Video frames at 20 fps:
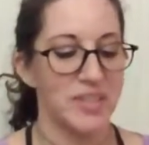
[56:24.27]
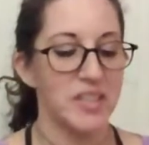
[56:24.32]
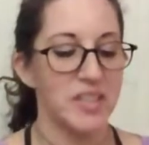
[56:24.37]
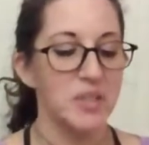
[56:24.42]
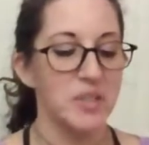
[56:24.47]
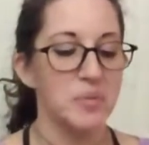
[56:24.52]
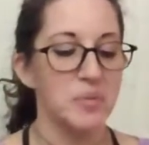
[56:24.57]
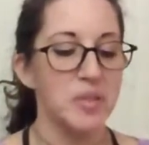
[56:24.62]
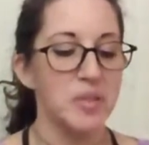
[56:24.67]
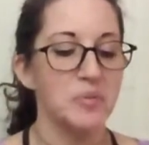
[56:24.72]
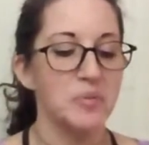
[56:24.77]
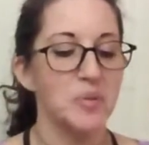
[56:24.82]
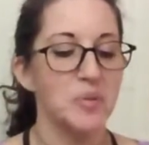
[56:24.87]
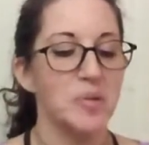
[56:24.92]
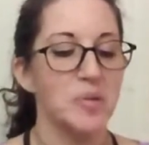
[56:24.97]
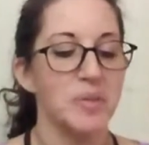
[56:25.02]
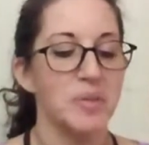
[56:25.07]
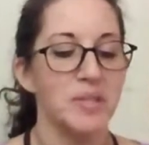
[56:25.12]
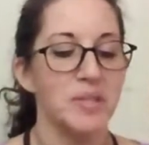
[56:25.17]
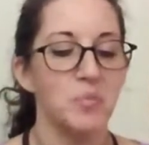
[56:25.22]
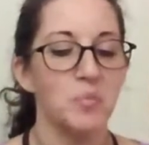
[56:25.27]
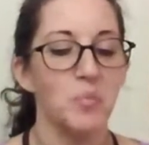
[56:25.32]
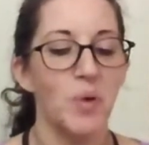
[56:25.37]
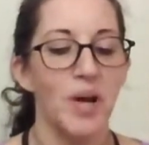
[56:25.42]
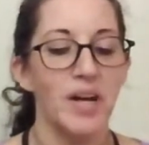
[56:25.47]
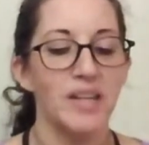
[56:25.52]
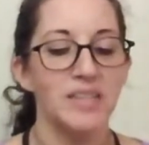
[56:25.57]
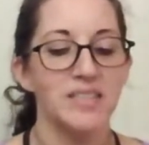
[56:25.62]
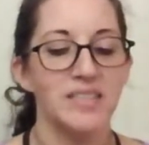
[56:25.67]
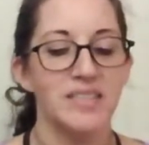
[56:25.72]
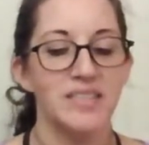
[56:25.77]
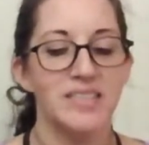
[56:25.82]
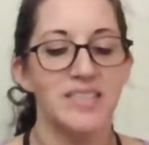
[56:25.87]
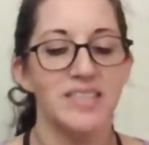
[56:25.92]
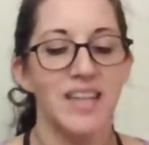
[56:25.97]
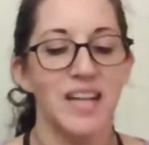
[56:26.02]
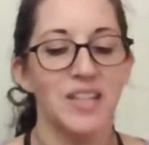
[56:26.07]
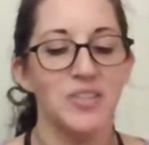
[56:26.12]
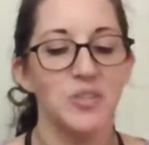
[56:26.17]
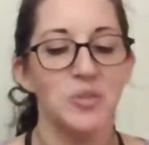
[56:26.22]
The Green Woman, wildness,
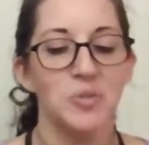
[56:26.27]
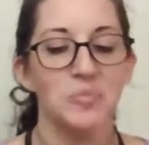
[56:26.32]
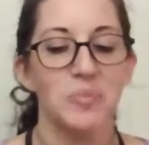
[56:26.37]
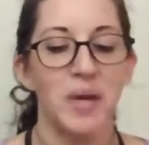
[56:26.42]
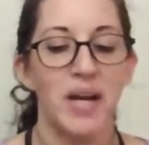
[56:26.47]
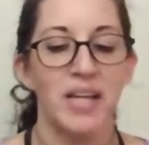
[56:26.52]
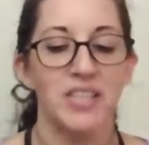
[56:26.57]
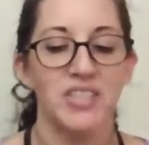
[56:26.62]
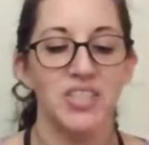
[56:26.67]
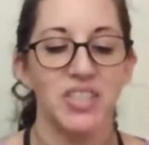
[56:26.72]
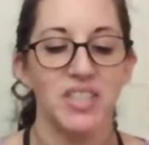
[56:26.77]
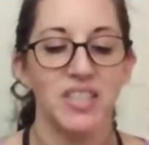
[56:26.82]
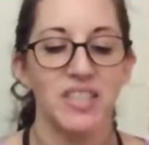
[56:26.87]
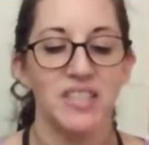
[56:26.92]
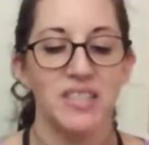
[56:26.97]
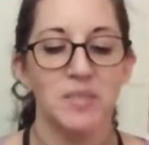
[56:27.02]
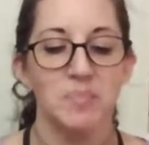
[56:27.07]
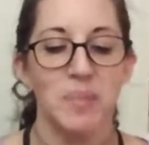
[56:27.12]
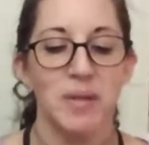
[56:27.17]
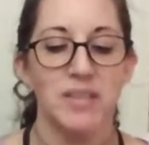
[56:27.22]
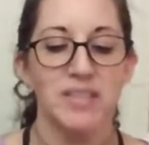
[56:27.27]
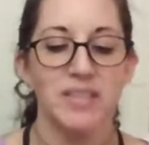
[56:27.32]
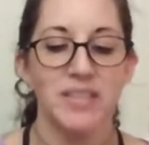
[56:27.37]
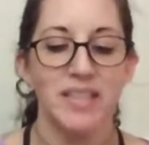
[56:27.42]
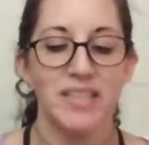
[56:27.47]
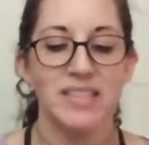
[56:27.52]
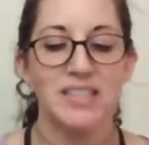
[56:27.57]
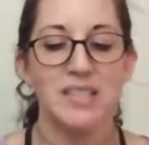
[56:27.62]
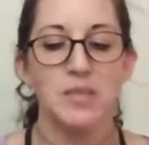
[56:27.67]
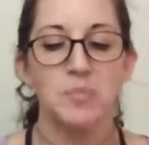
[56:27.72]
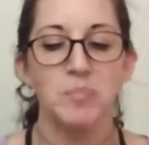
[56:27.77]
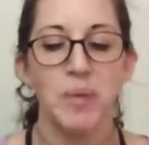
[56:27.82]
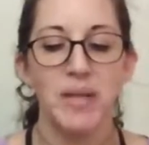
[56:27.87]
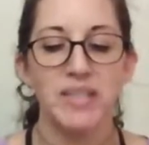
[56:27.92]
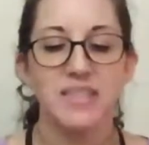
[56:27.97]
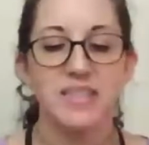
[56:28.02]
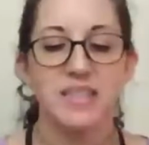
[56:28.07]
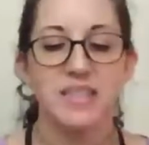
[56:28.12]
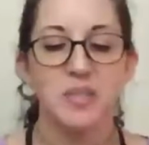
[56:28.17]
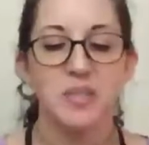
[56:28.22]
natural magic,
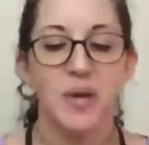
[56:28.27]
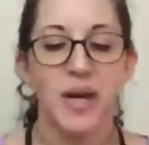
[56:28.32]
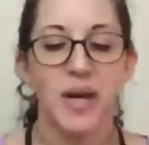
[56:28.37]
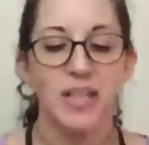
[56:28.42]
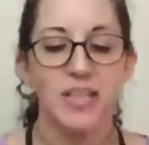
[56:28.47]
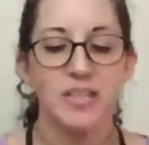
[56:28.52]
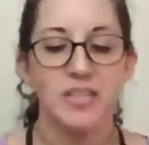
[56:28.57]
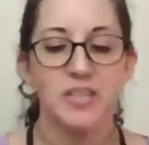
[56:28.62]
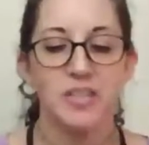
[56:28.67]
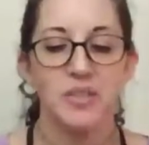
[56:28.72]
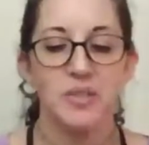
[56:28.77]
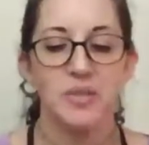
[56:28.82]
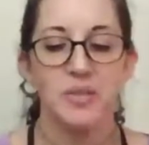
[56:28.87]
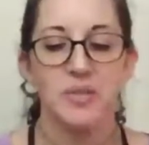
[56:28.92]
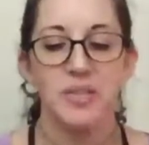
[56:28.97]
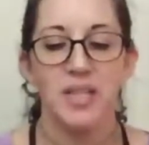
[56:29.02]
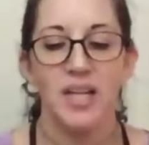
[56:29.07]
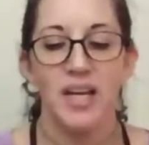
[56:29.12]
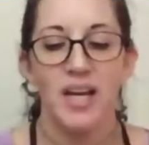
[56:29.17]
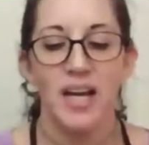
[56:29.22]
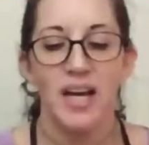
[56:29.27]
expectant gratitude,